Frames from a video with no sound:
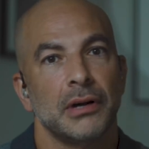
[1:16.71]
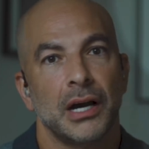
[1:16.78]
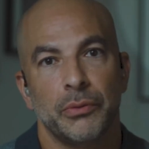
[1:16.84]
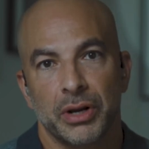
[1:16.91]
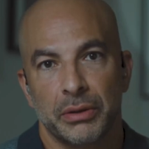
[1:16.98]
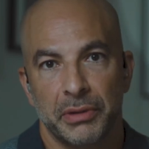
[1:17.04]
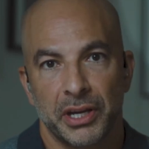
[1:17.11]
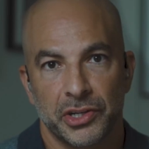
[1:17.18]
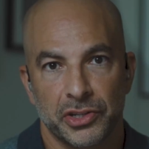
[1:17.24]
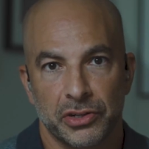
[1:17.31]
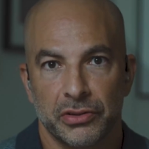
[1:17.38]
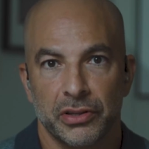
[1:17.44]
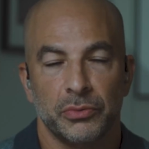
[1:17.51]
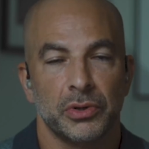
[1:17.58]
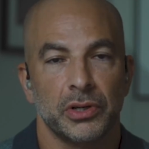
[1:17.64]
I want to make
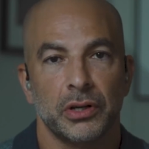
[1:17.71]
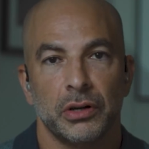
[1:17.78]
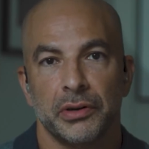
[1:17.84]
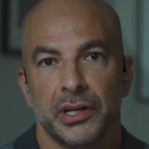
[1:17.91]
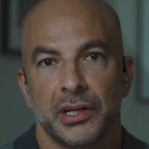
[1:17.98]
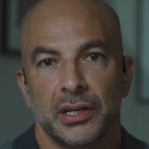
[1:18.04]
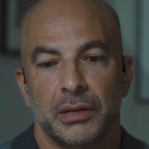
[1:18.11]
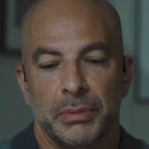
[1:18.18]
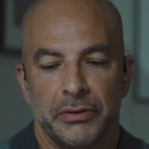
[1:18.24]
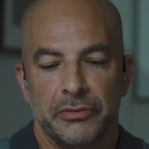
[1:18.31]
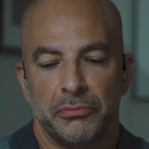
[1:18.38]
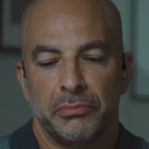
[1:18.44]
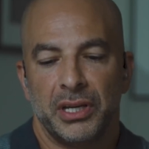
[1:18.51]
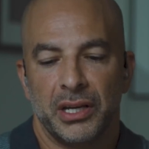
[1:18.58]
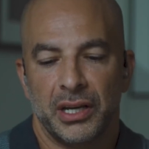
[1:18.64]
sure that we're going above
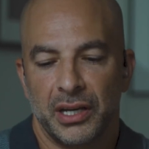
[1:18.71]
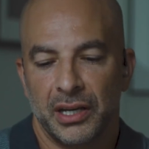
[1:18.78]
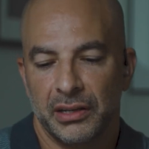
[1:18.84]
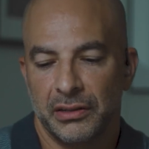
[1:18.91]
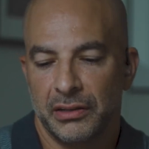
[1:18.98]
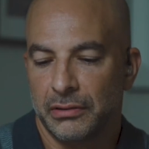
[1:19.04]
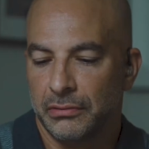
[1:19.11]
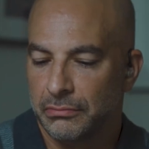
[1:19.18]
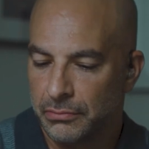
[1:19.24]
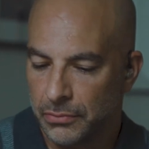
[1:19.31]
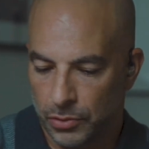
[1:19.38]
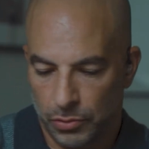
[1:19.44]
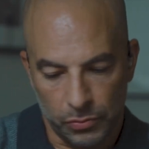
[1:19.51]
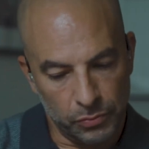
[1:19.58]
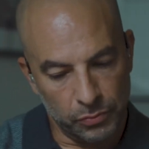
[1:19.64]
and beyond.
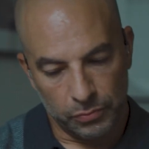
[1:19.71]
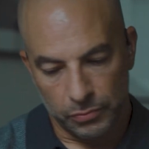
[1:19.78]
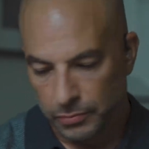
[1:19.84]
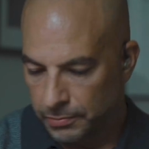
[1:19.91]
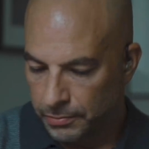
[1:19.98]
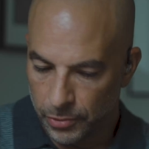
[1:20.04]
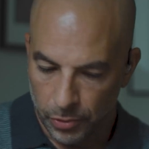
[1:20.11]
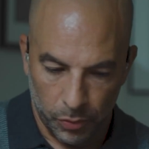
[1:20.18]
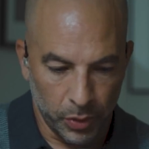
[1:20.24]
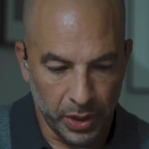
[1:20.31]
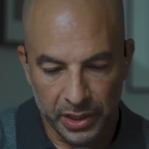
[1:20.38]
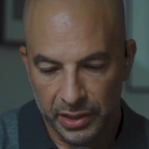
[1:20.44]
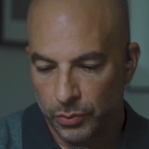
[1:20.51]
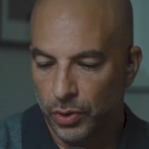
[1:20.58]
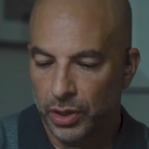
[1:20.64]
What,
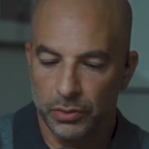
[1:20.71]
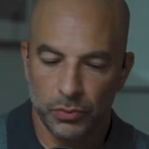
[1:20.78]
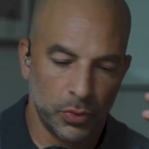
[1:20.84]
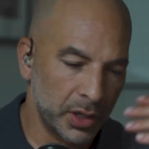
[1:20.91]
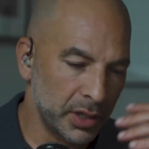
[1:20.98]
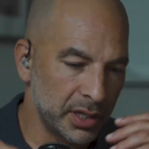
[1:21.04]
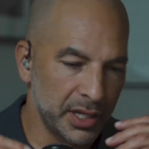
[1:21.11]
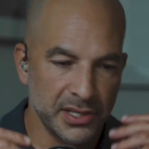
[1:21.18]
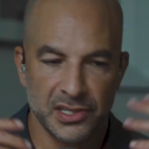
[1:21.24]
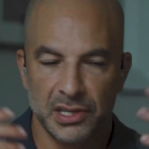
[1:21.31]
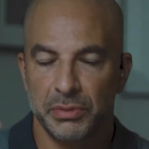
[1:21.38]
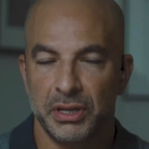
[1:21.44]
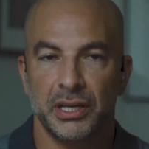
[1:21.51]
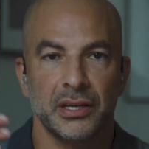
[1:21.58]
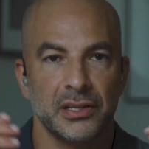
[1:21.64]
what, what needs to
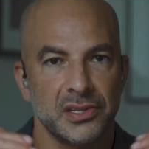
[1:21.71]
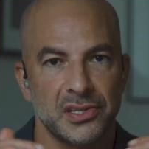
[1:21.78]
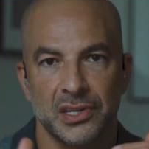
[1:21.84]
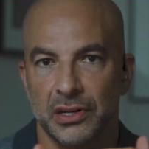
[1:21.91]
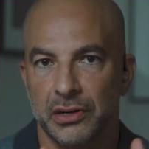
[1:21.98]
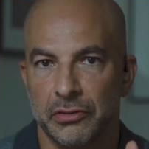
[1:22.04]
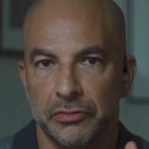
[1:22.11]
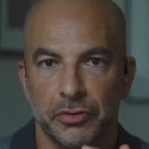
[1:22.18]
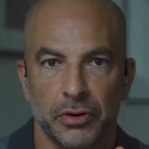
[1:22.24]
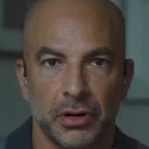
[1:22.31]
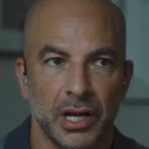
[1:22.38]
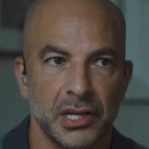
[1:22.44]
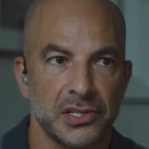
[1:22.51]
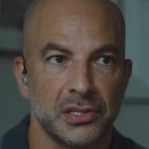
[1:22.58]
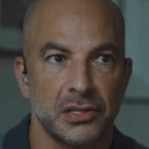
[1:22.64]
be considered for
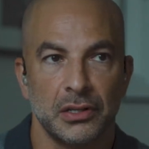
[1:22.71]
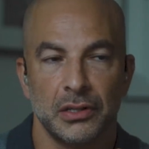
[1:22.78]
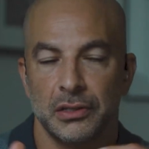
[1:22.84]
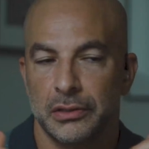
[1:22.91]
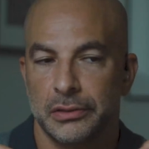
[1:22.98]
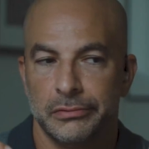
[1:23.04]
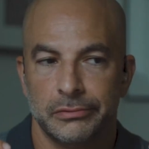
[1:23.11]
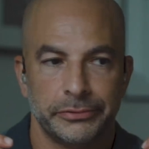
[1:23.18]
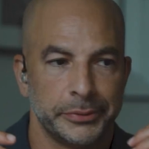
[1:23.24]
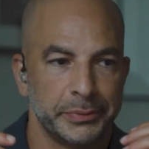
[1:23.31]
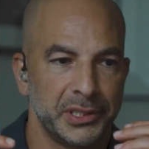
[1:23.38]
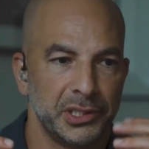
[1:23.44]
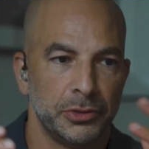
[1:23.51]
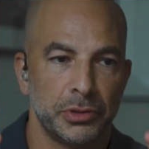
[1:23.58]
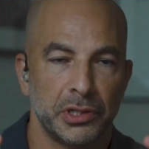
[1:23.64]
us from
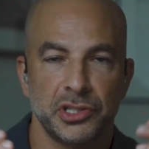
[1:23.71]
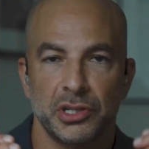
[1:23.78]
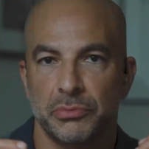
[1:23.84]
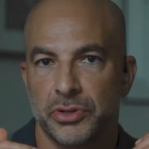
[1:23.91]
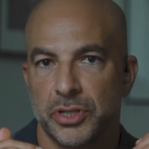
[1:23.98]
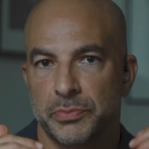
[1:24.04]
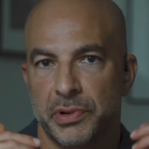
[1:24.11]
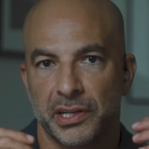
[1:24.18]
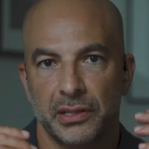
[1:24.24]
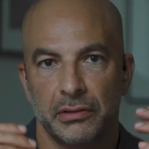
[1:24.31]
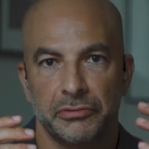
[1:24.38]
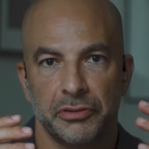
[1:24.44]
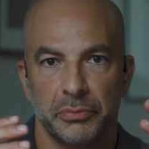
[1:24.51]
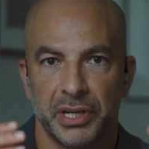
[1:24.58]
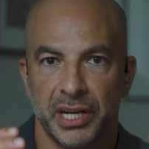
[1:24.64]
a nutrition perspective,
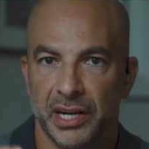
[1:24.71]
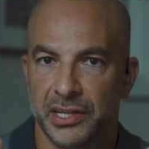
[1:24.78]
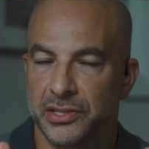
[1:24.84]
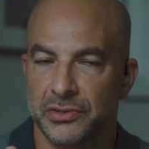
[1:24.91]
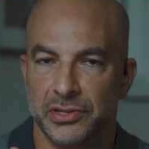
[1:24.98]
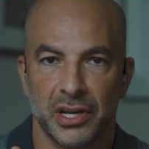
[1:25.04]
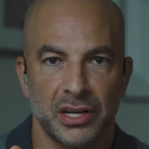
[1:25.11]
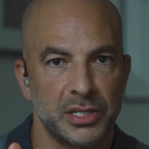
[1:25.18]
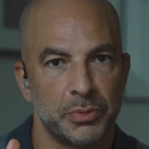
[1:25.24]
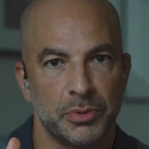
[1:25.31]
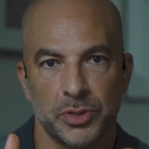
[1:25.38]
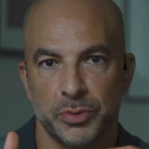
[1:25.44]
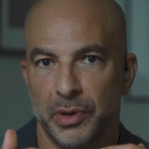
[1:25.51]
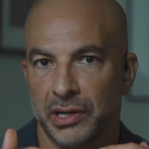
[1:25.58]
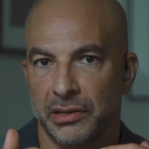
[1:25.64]
from an exercise
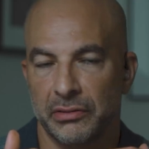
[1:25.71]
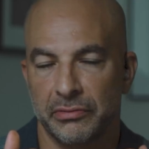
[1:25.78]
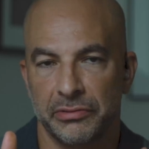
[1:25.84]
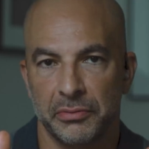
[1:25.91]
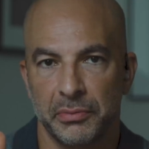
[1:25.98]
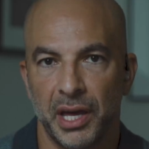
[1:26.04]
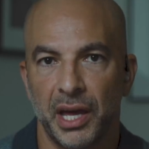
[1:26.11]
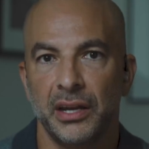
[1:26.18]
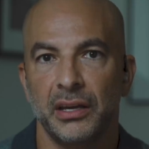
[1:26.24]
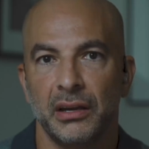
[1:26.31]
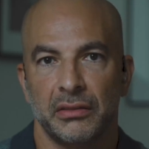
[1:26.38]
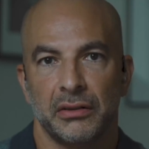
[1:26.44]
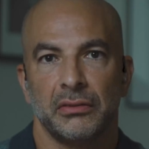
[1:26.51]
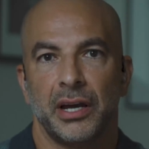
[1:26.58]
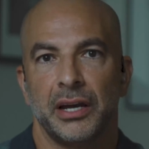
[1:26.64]
perspective, from any
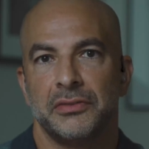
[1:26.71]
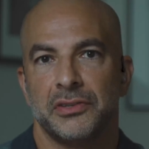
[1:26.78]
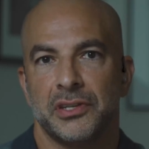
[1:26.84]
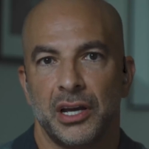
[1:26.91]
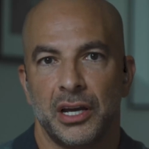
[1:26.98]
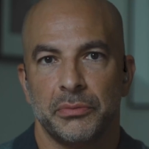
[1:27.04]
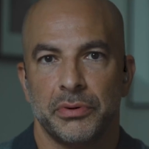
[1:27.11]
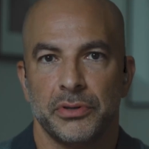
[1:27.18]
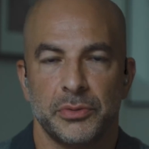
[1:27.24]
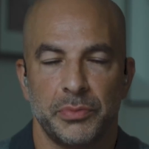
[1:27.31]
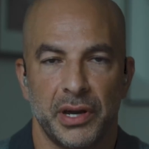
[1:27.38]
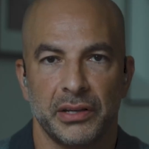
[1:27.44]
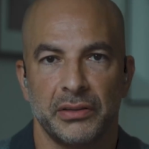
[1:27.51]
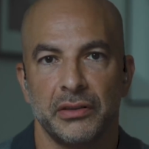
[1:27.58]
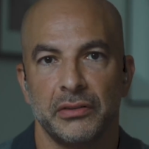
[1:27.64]
other lifestyle
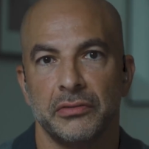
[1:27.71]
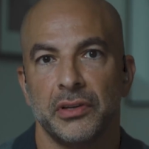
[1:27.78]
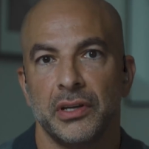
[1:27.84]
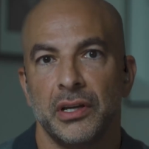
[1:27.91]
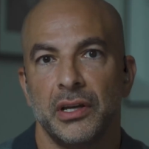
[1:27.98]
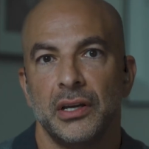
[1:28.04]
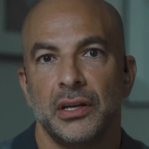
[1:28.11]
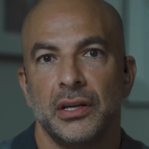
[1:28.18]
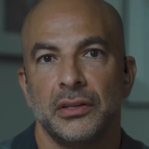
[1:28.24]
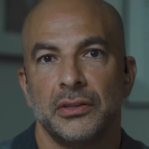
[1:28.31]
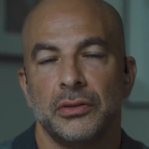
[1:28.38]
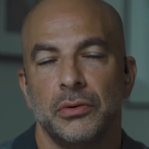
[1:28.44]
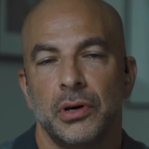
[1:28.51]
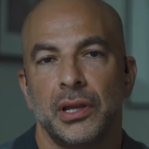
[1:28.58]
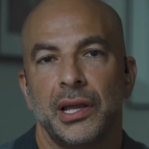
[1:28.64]
perspective
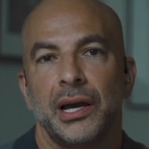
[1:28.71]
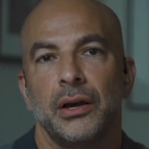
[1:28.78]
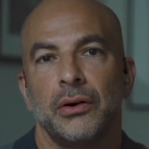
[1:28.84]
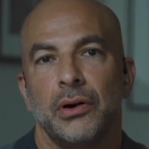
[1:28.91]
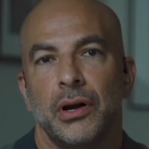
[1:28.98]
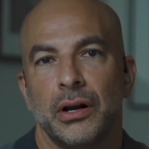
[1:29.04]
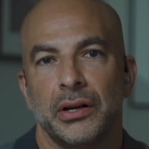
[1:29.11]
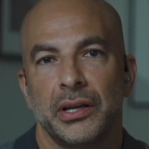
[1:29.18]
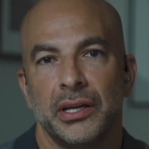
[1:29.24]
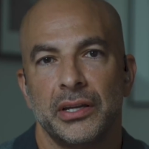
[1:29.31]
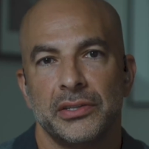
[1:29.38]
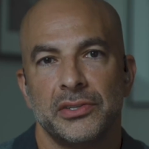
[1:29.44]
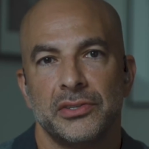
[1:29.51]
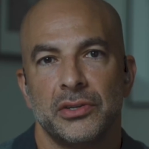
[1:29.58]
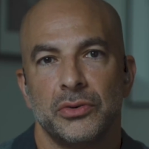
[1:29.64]
to allow our
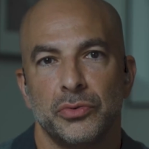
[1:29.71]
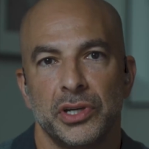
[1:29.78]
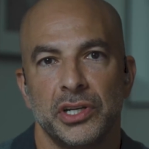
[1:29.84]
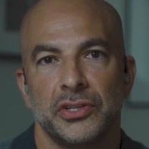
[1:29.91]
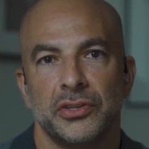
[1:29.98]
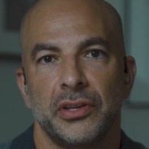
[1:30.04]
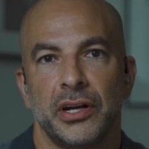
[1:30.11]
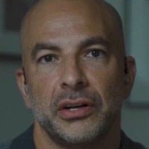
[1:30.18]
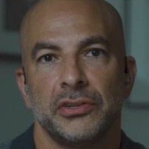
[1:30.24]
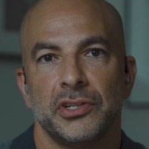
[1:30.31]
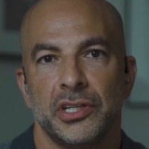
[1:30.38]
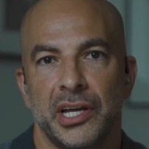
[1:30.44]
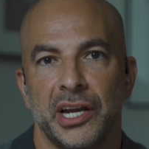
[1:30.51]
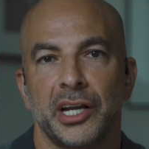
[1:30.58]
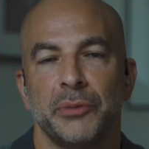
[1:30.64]
kids to reach their
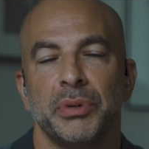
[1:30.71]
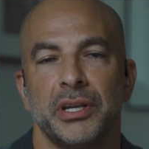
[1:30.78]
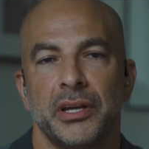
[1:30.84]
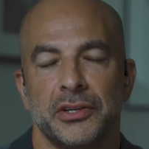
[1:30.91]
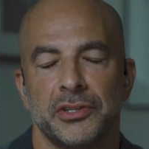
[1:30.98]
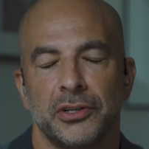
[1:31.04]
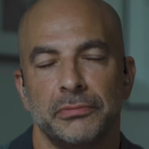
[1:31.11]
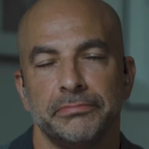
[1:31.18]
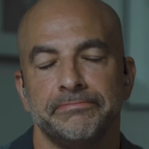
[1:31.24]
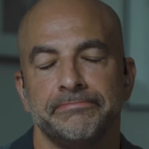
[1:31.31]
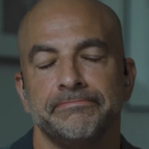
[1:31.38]
genetic potential?